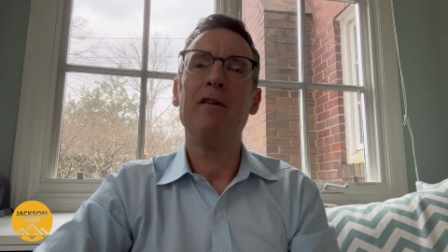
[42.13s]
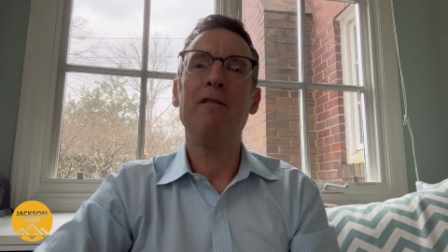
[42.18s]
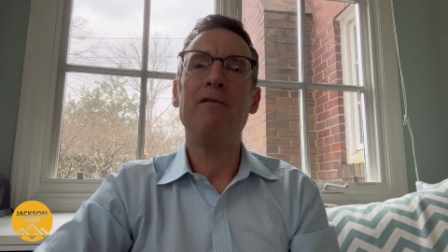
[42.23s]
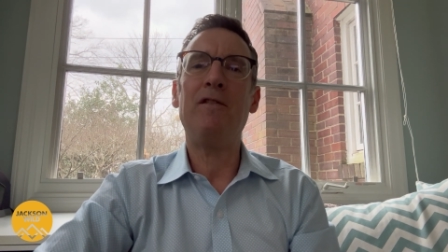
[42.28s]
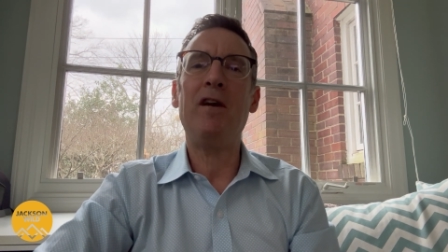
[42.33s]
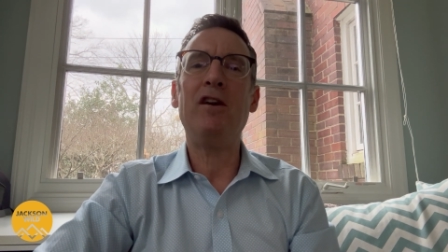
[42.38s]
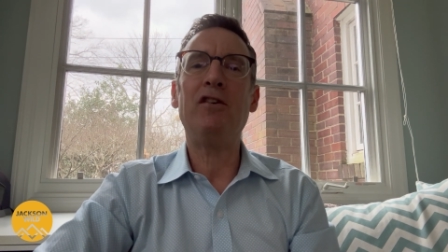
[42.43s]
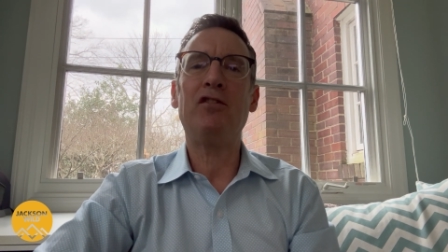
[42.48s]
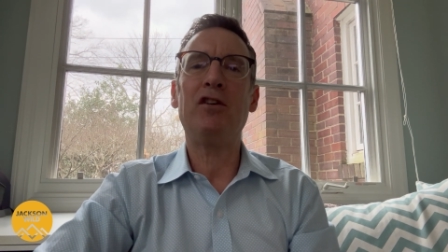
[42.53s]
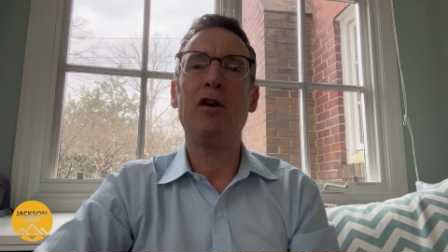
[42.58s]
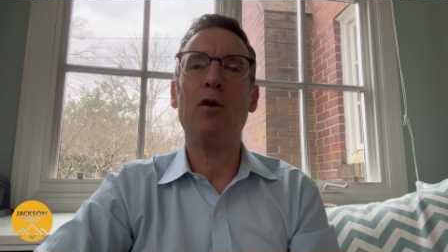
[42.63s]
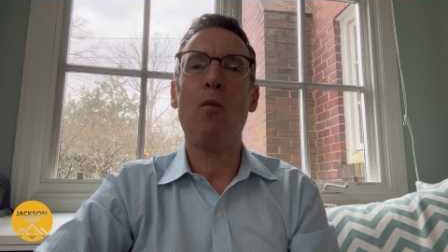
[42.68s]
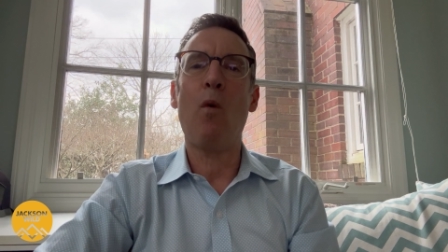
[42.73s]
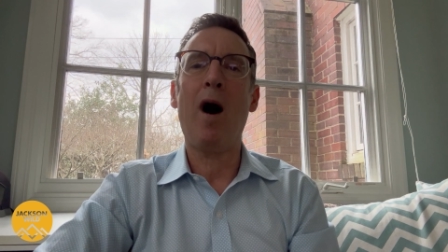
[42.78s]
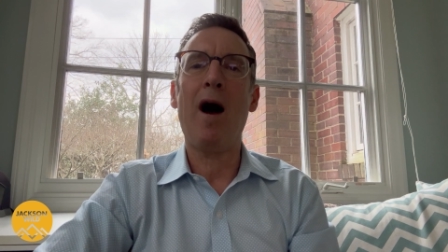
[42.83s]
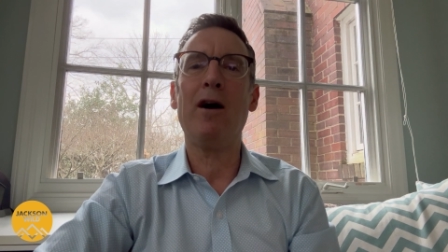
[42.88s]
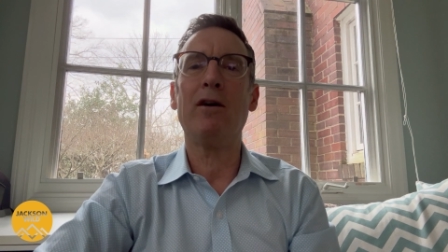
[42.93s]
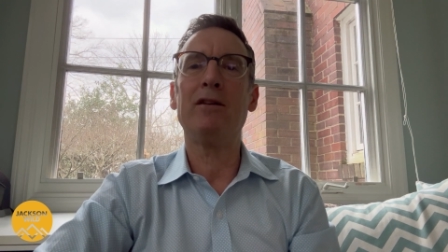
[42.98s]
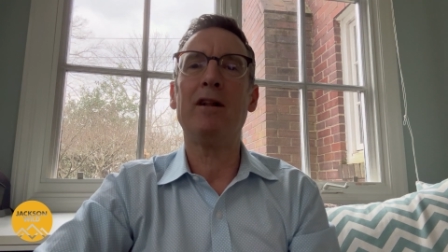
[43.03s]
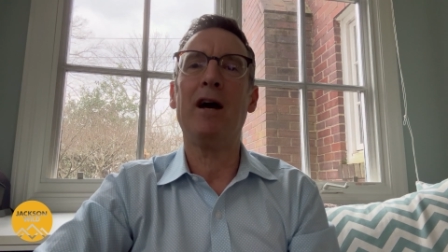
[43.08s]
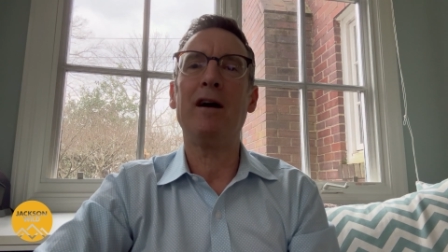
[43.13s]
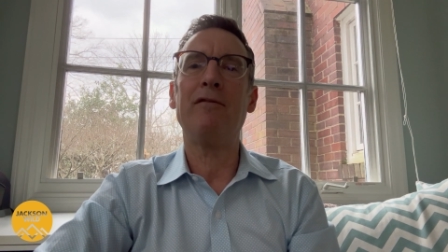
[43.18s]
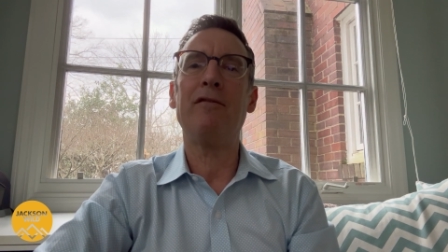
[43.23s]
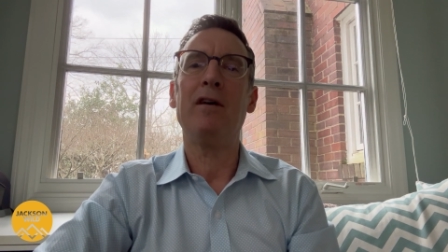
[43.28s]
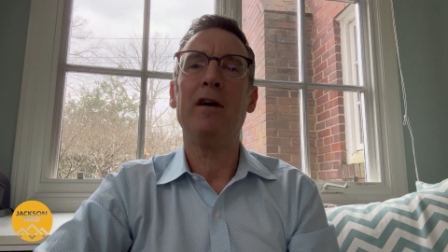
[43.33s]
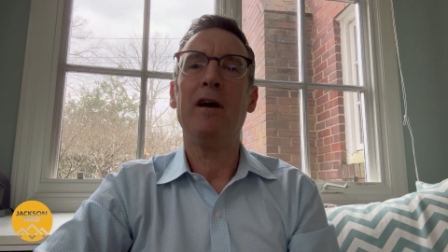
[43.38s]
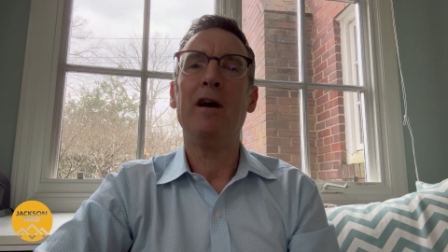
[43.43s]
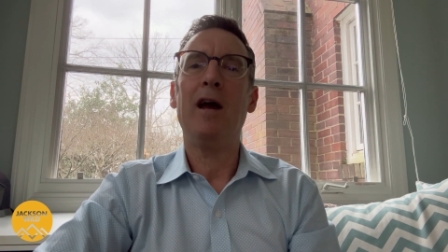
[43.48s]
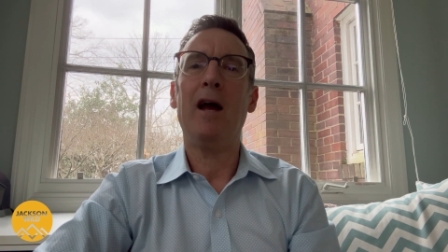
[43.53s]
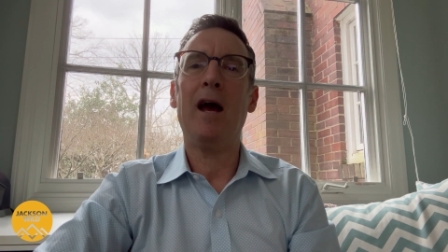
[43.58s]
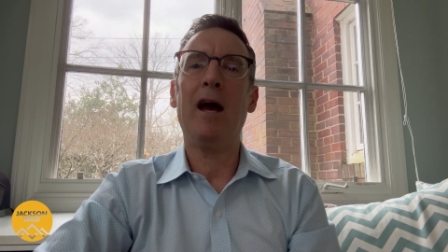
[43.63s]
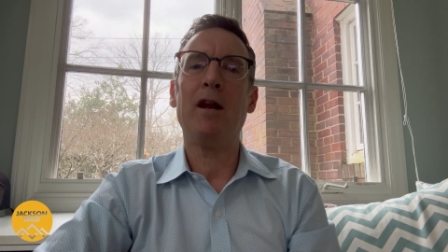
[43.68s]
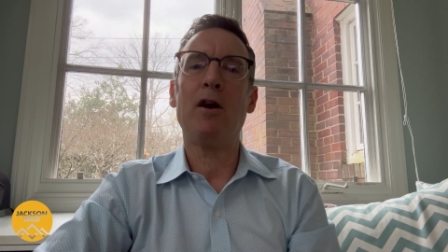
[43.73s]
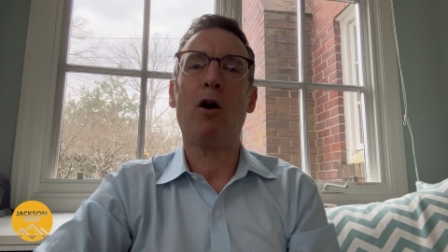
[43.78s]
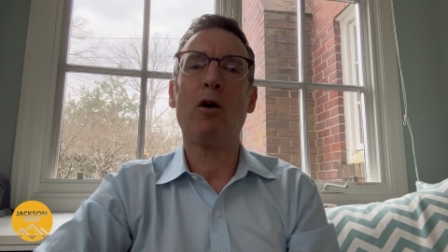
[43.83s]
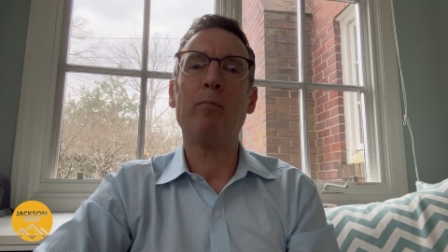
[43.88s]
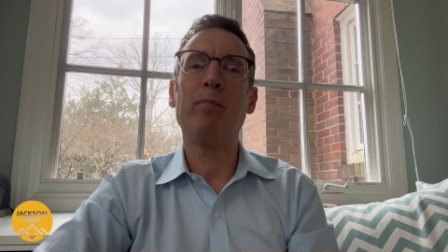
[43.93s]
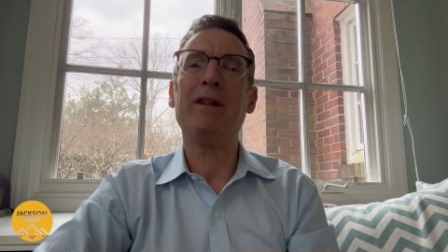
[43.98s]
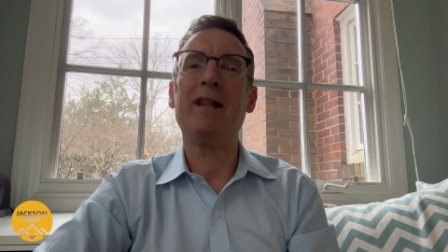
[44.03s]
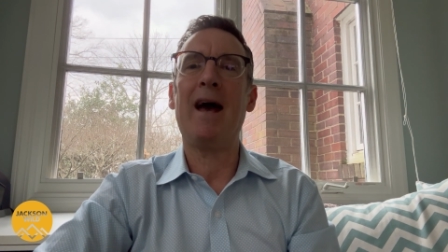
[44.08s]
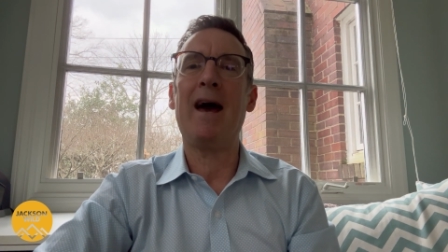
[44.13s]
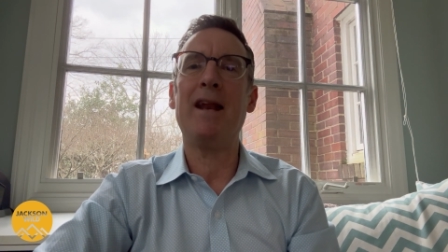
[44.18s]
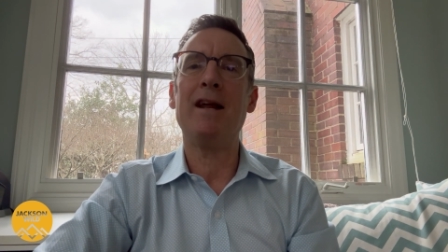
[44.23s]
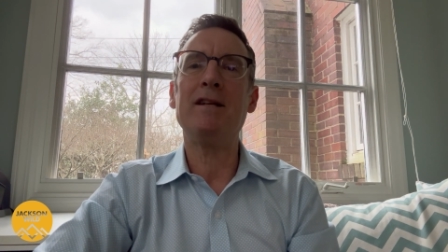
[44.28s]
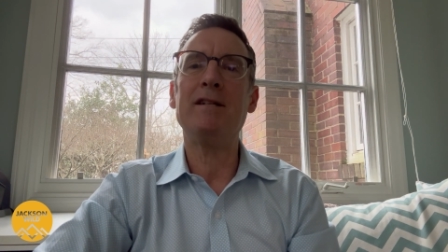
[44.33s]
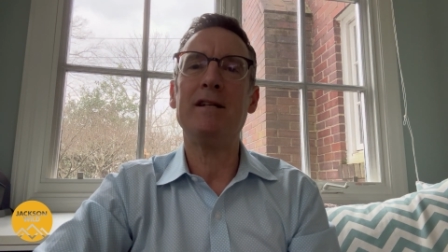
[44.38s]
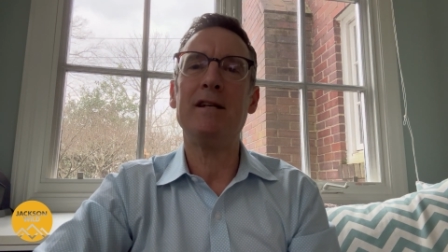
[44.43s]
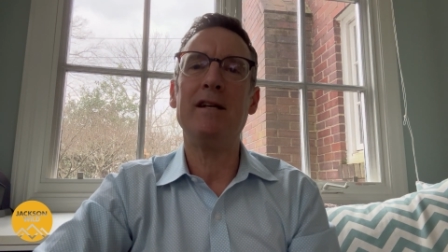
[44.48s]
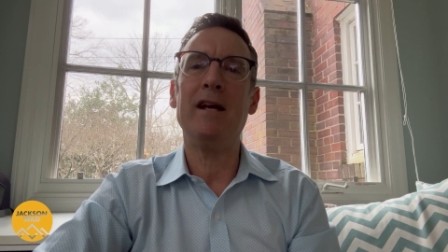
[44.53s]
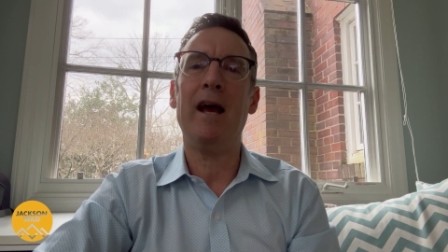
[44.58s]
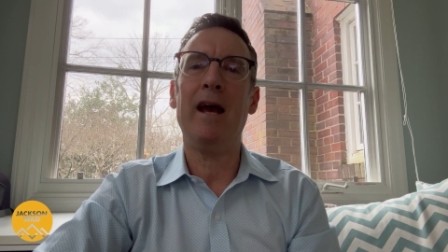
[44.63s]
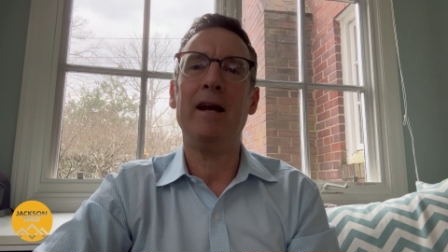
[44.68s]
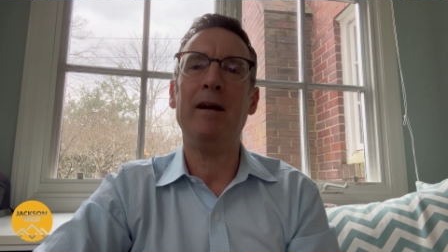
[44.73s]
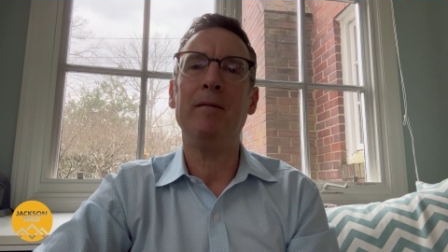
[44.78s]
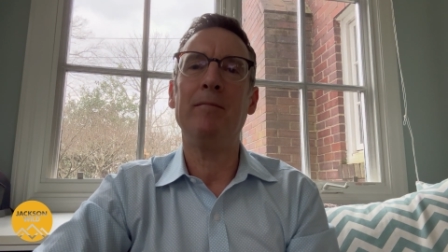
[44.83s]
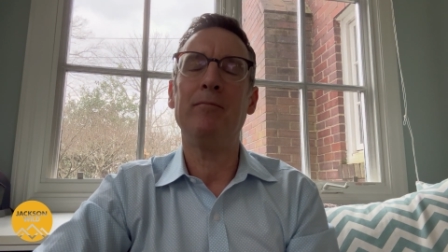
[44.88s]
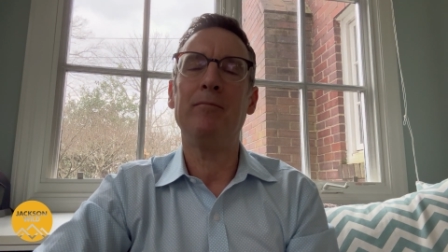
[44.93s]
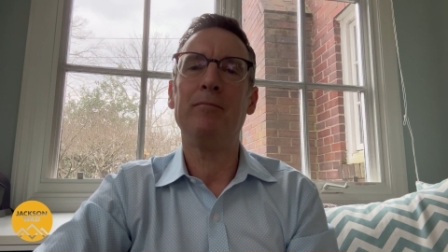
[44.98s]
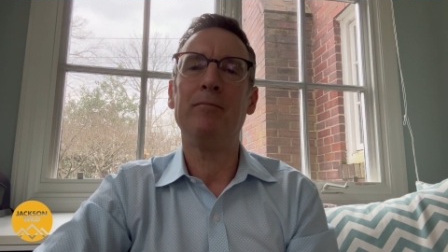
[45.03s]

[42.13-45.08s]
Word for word: facing wildlife and our planet today.